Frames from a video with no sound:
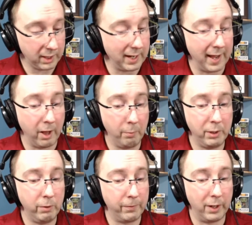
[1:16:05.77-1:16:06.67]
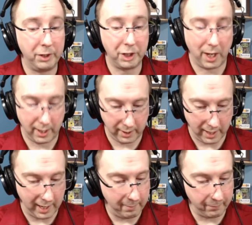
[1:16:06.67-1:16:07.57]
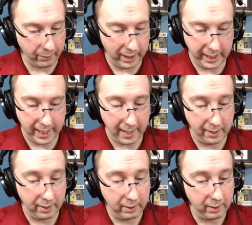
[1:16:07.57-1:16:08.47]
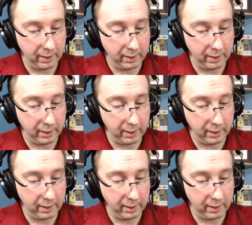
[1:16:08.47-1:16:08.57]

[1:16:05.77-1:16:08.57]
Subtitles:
Can I help you, friend John? I am free, and,